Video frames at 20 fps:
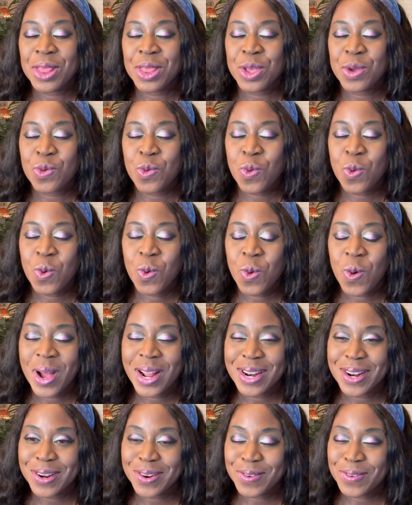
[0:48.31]
the
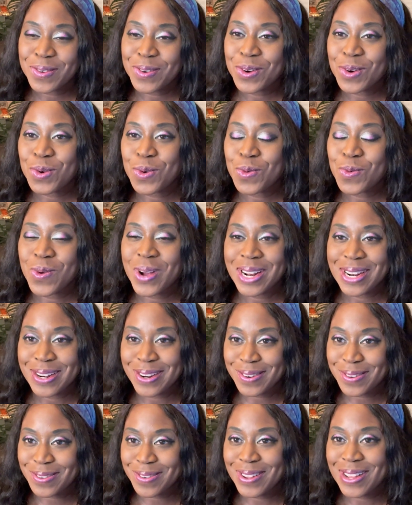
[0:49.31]

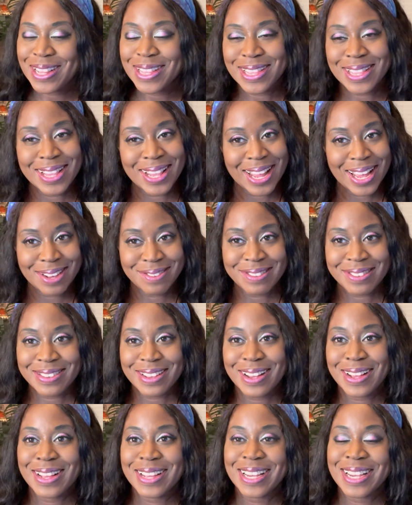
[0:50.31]
wonderful
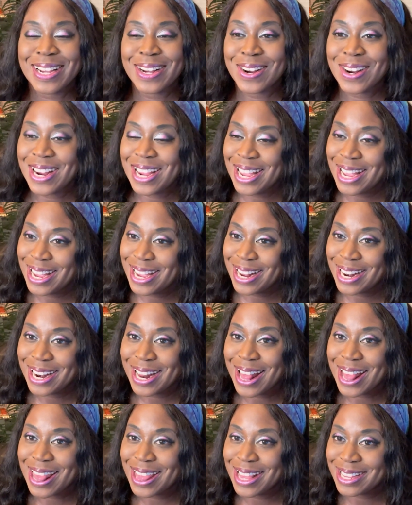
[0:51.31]
lifestyle here in